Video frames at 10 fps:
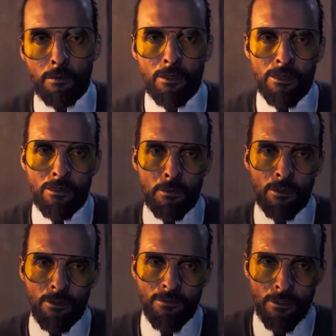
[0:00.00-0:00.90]
they are
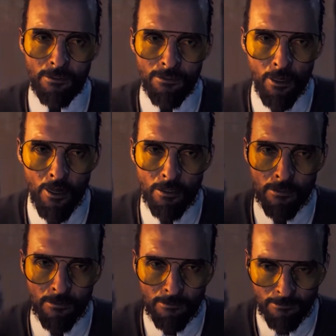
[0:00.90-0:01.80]
under the thumb
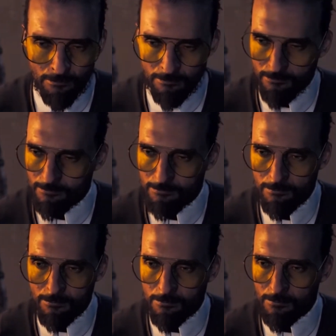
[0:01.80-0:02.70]
or of a bigger,